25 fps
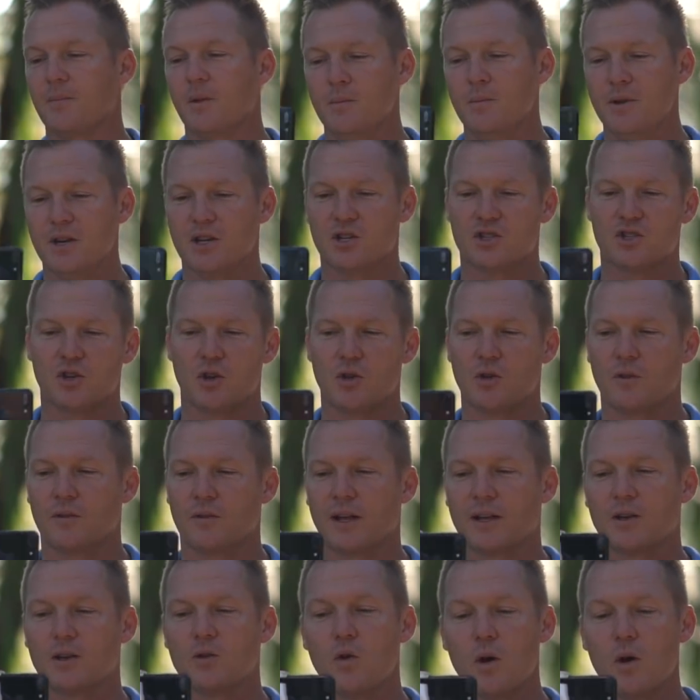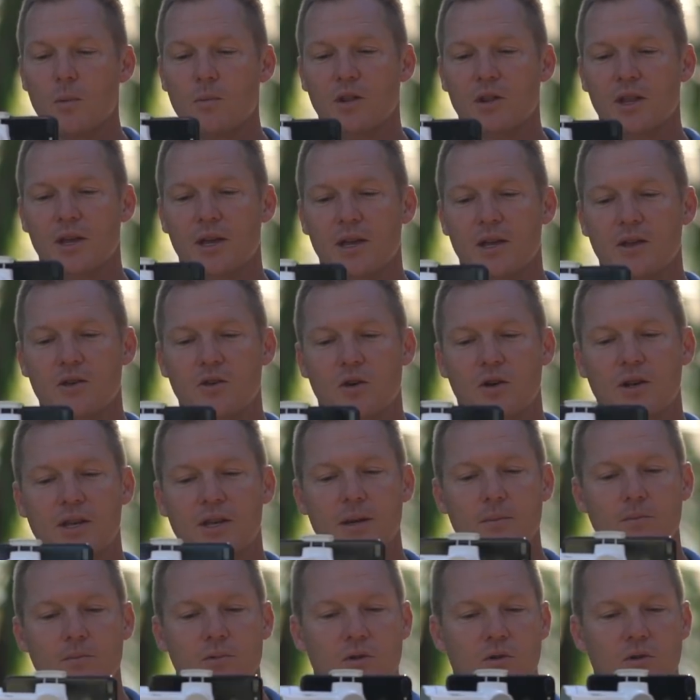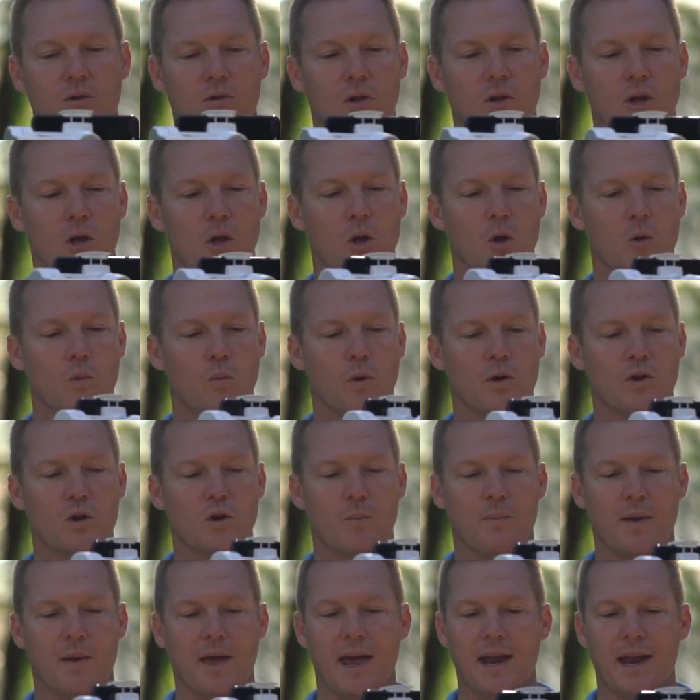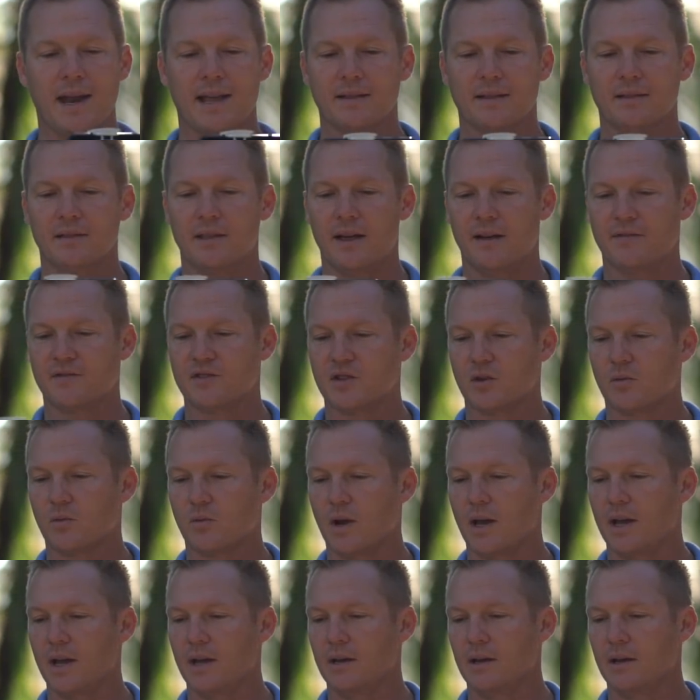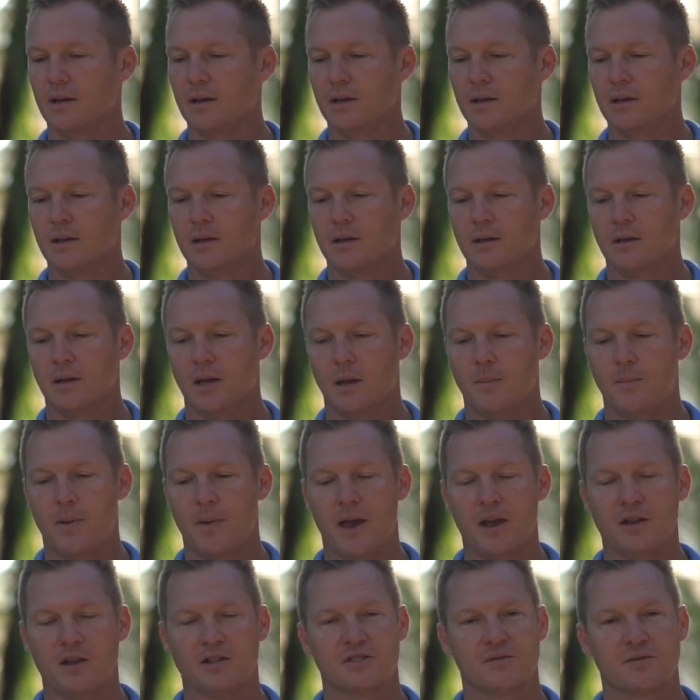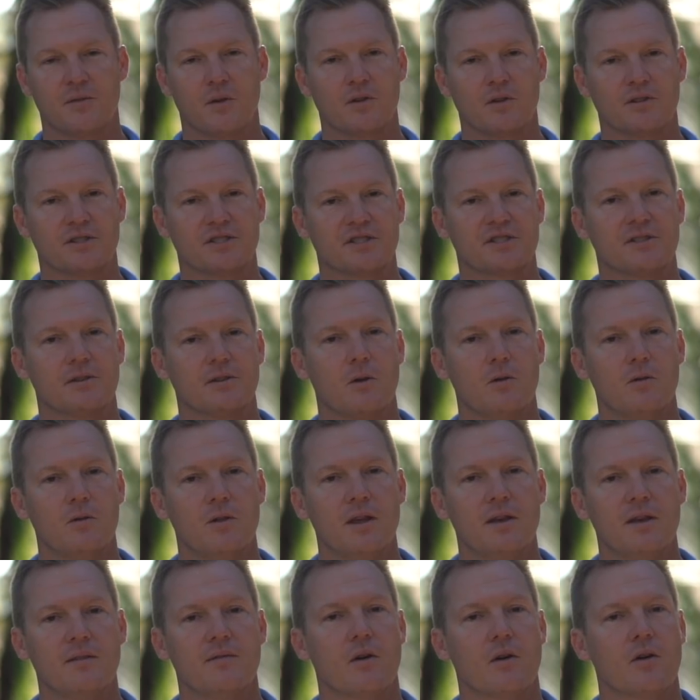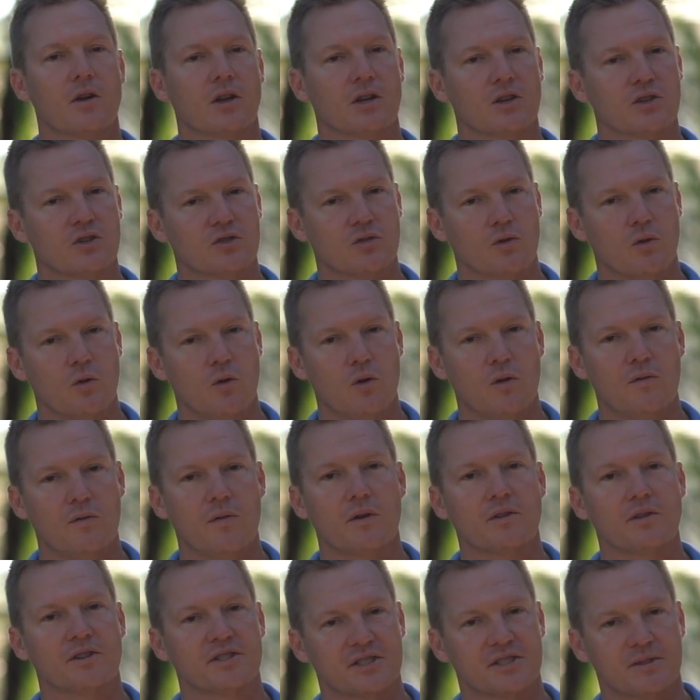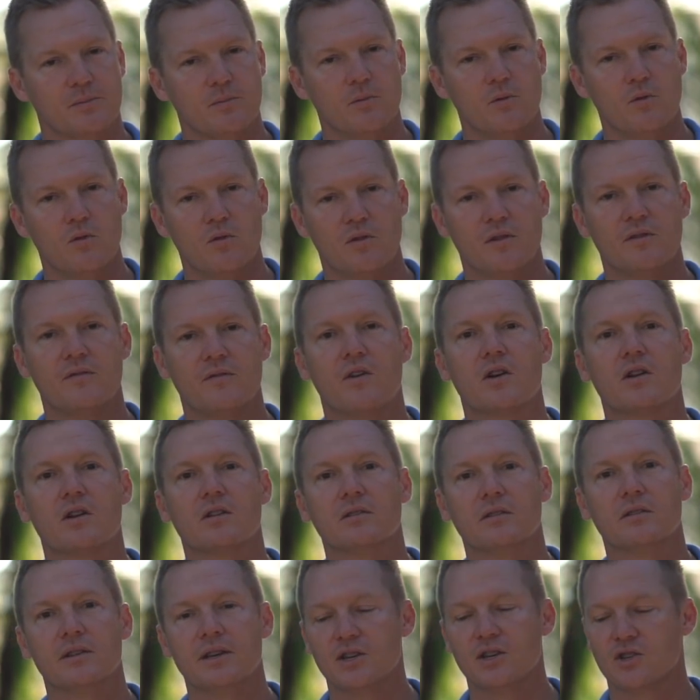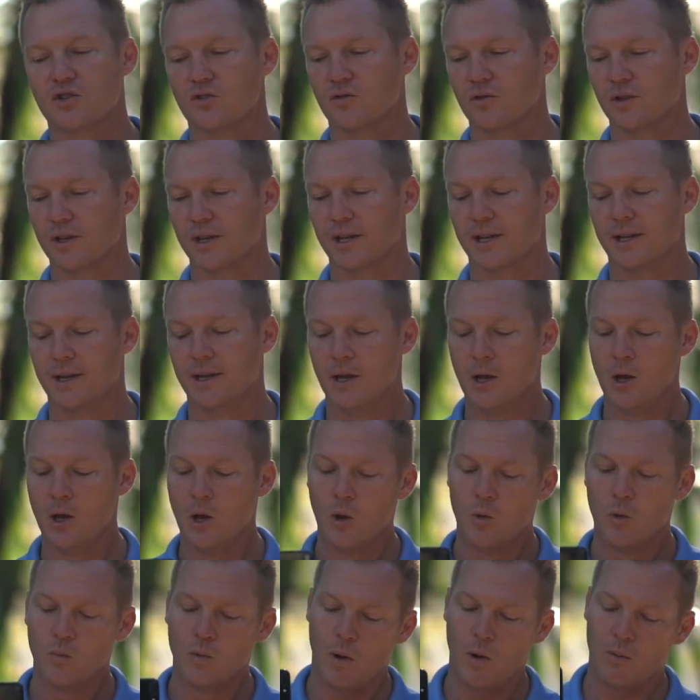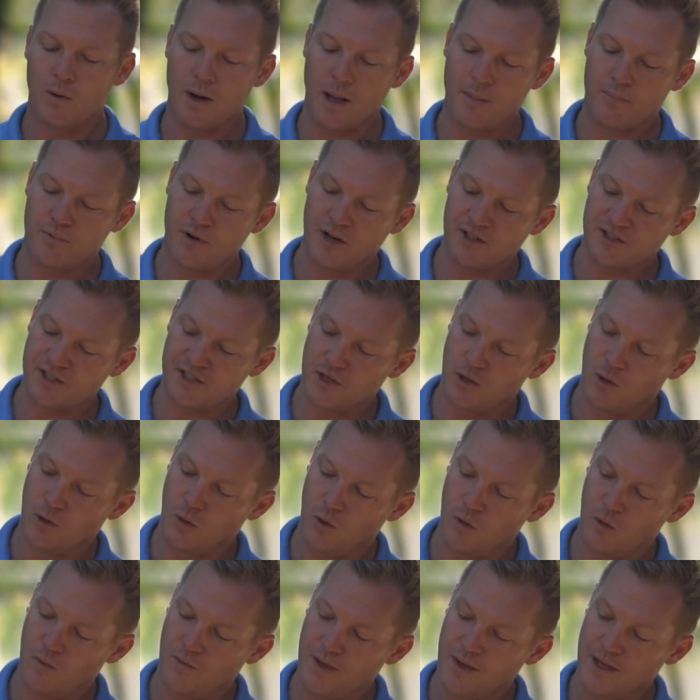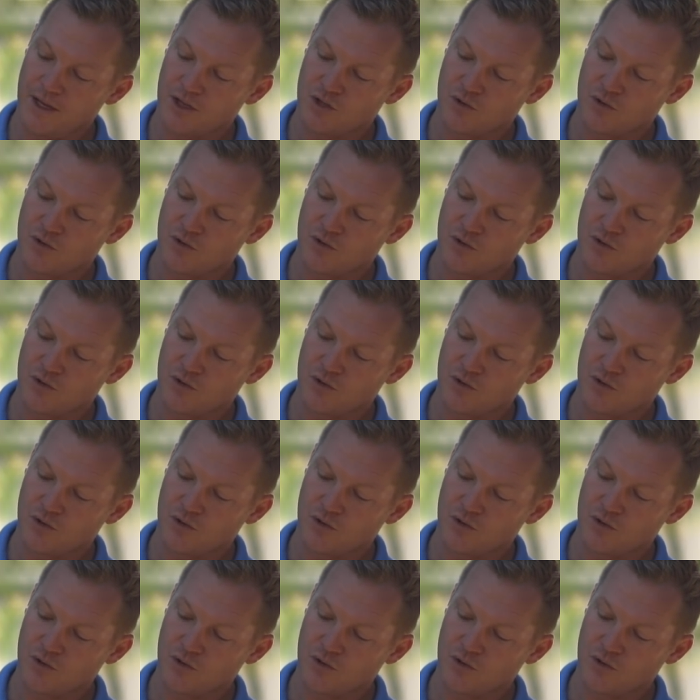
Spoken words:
let me just show you, like normally your gimbal, when you're panning left to right, it pans very slowly, very controlled, very smooth, and very leisurely. Well, when I press and hold the